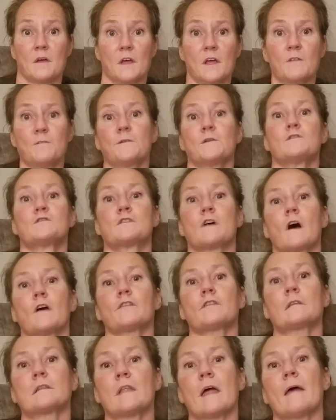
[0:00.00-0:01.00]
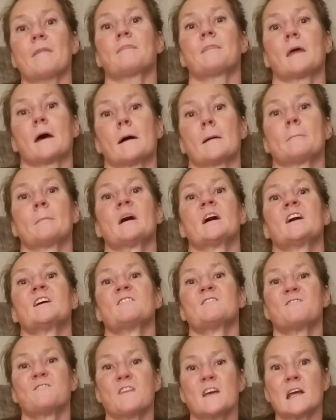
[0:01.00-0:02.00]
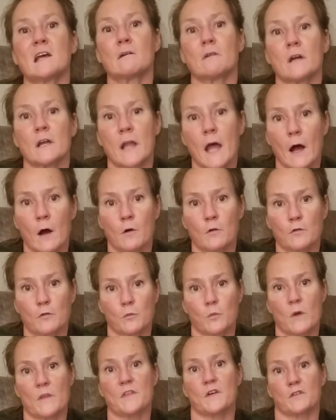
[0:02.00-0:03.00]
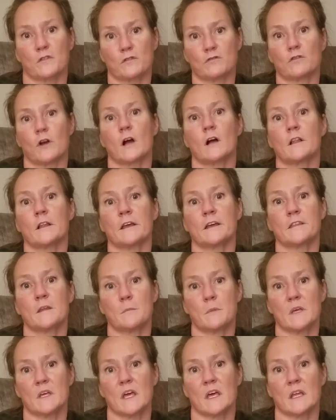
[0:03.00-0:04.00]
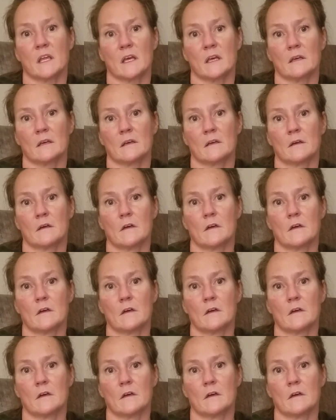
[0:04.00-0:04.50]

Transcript: if you just let them figure it out when they're struggling in the beginning,